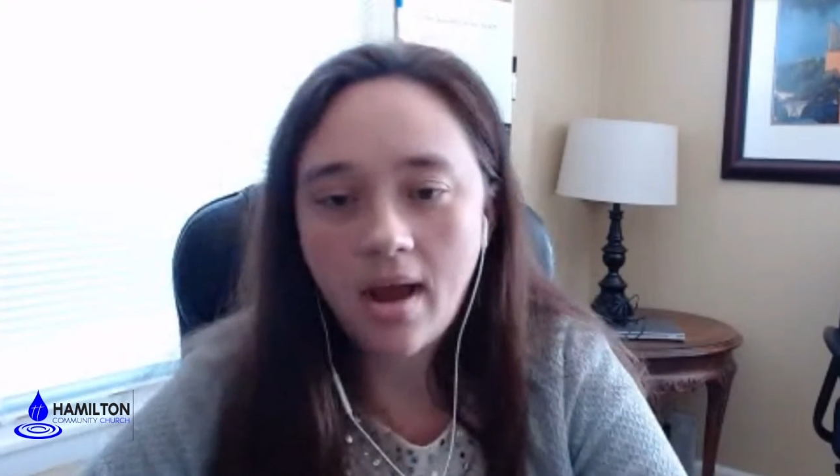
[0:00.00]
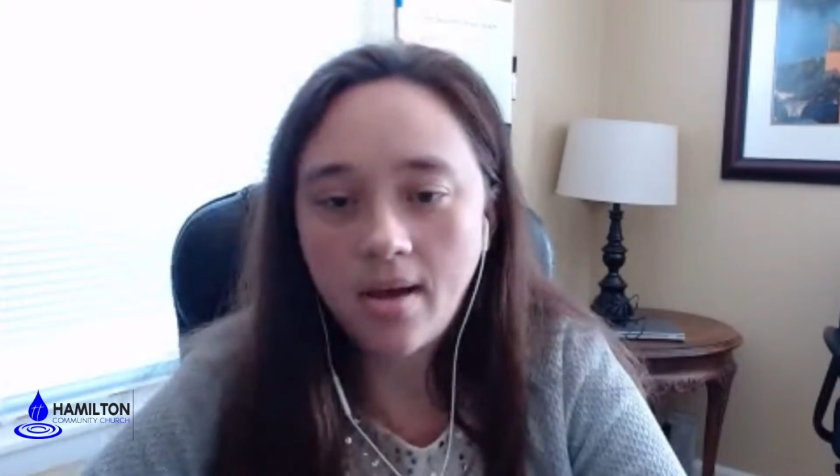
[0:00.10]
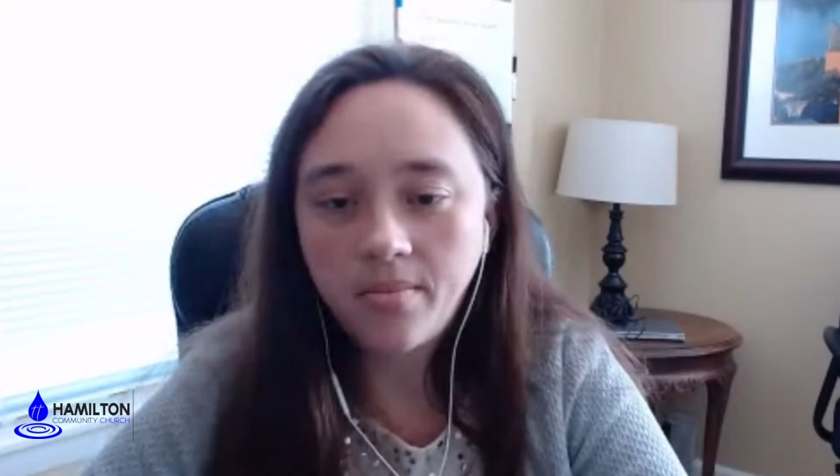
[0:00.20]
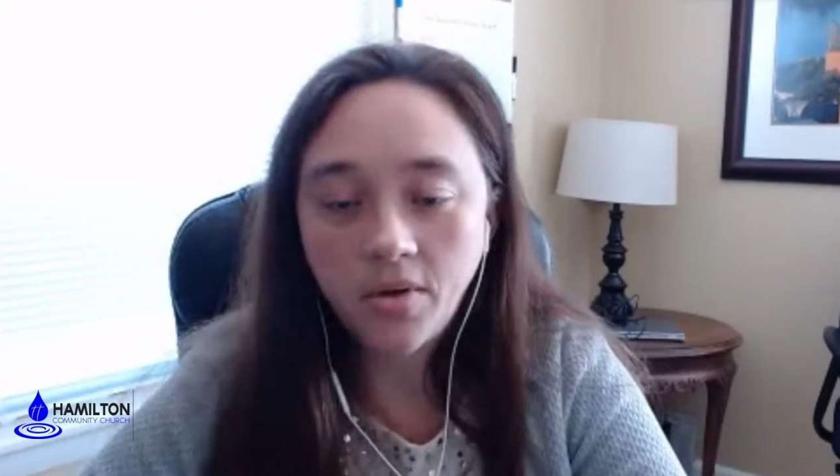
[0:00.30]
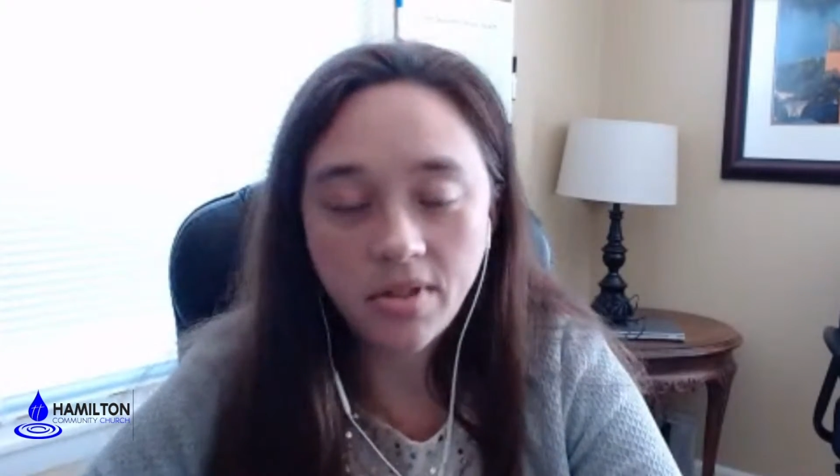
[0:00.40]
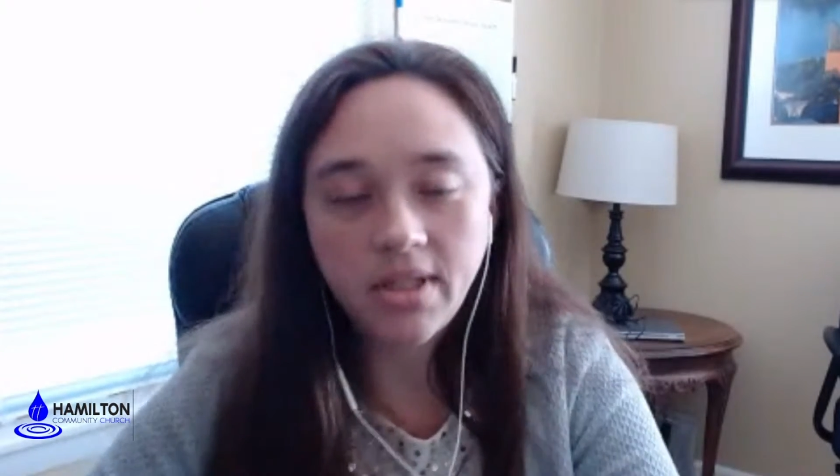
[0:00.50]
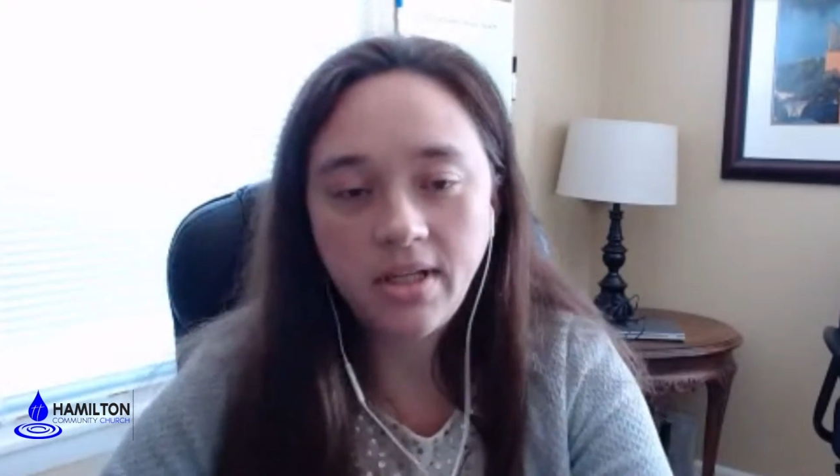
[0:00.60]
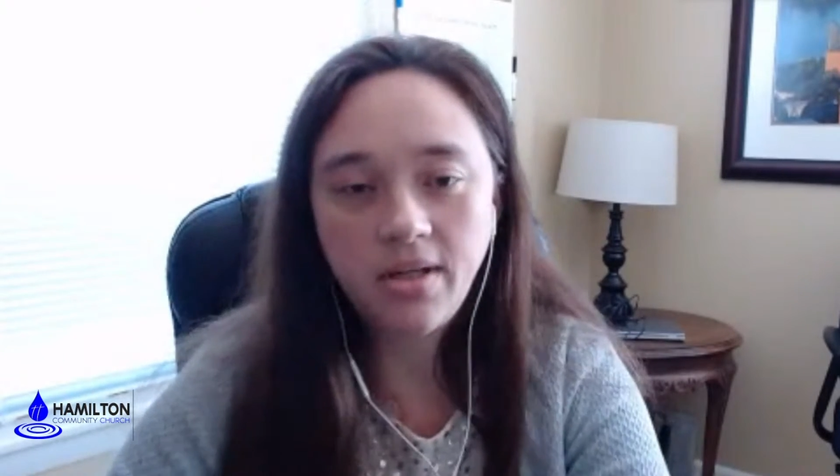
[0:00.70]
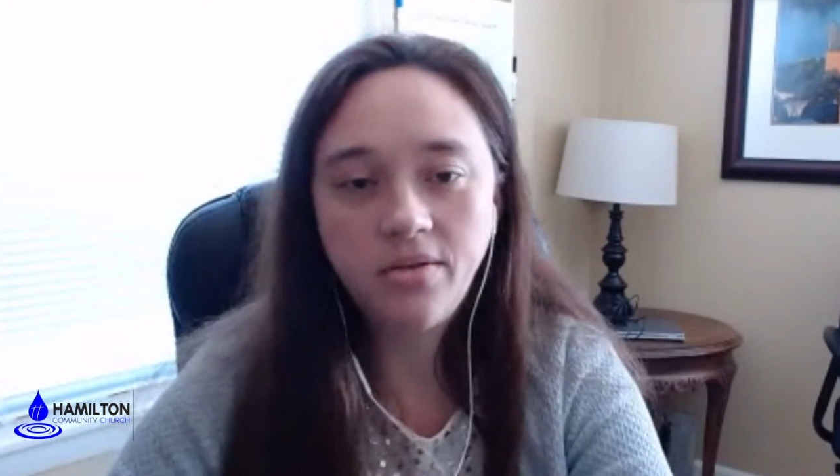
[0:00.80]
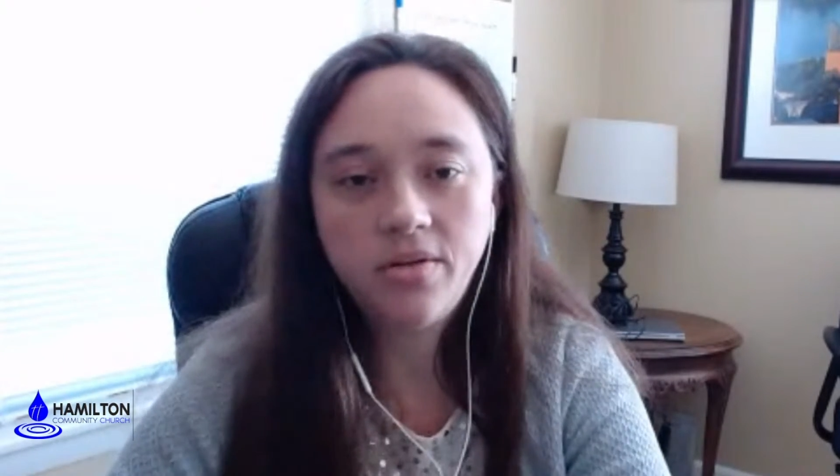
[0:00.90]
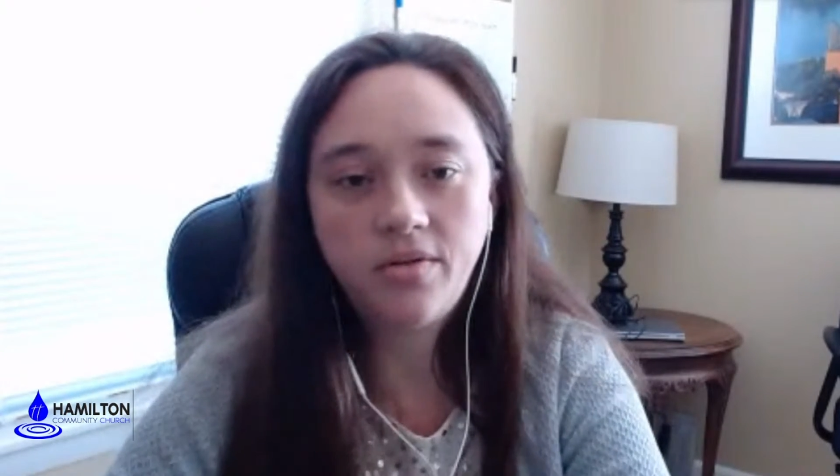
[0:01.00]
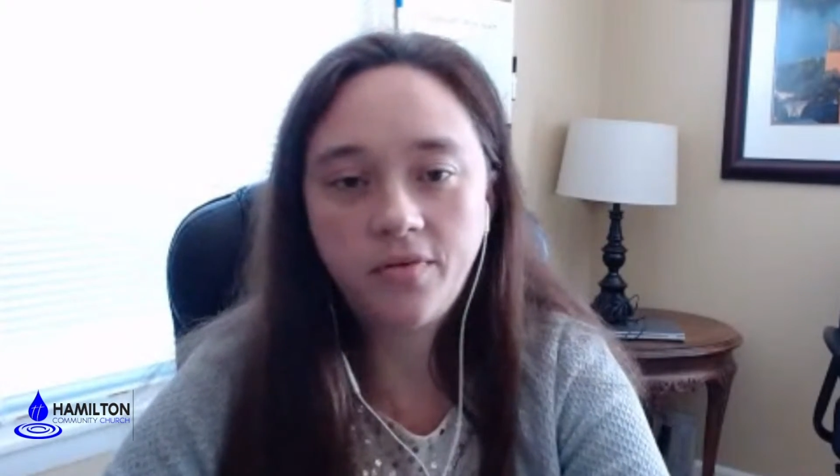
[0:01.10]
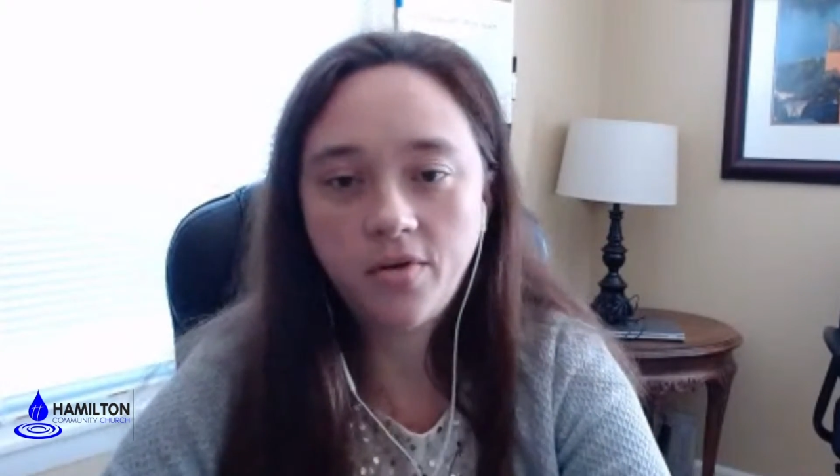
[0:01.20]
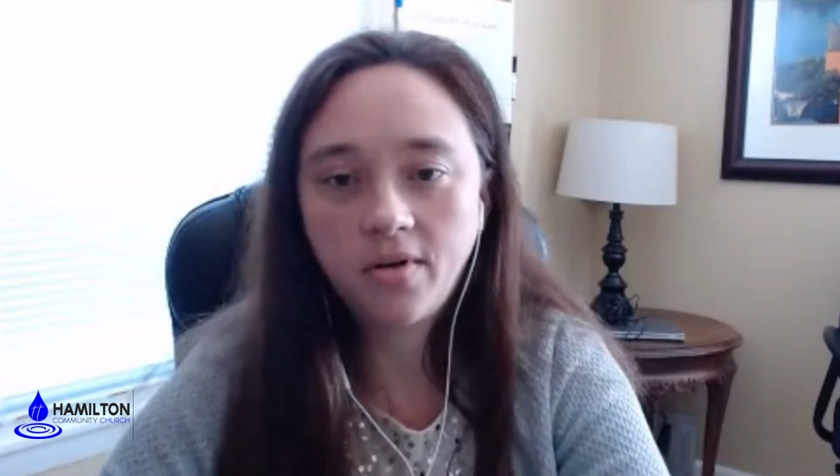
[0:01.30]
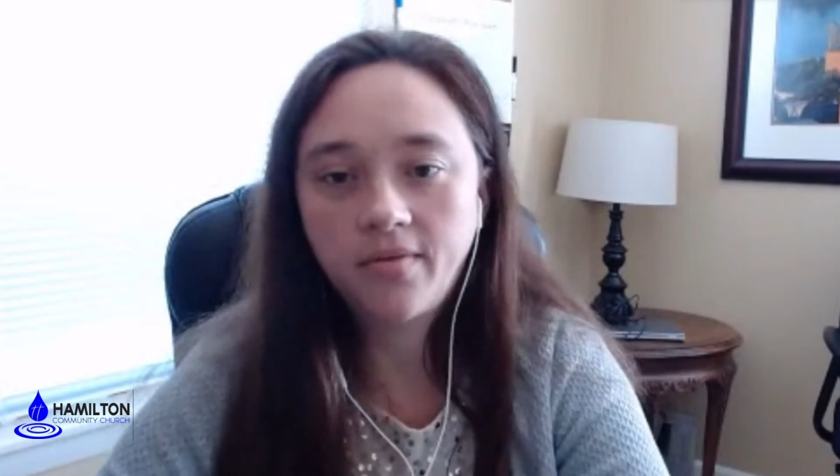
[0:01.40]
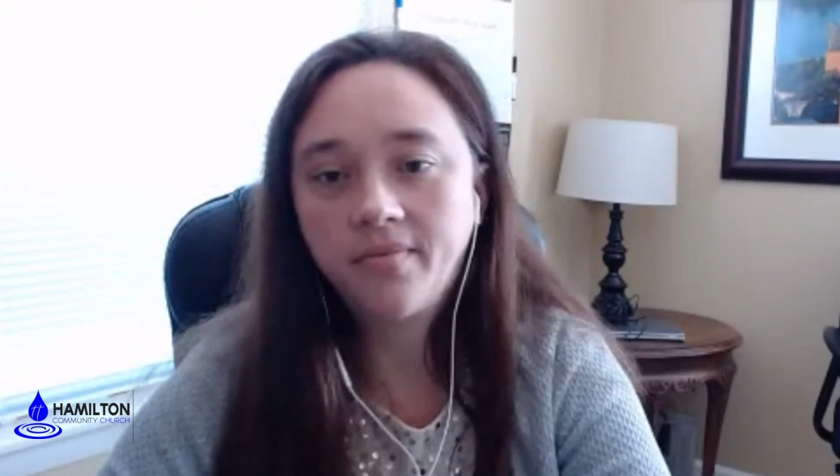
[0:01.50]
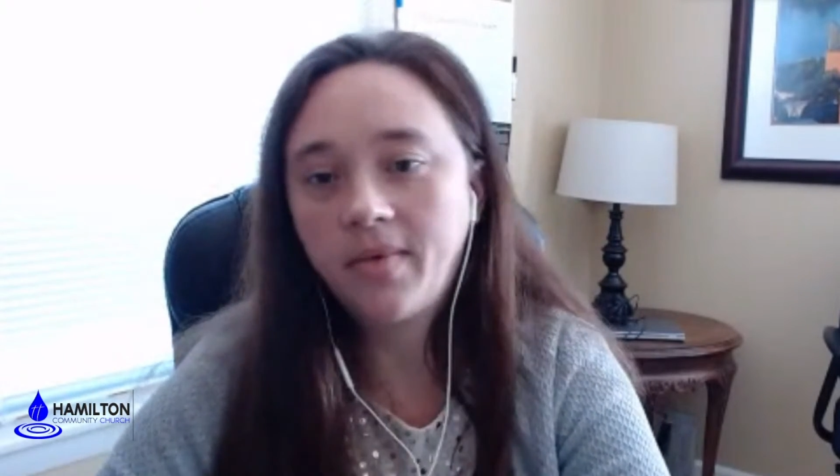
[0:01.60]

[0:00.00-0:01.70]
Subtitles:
mostly used for,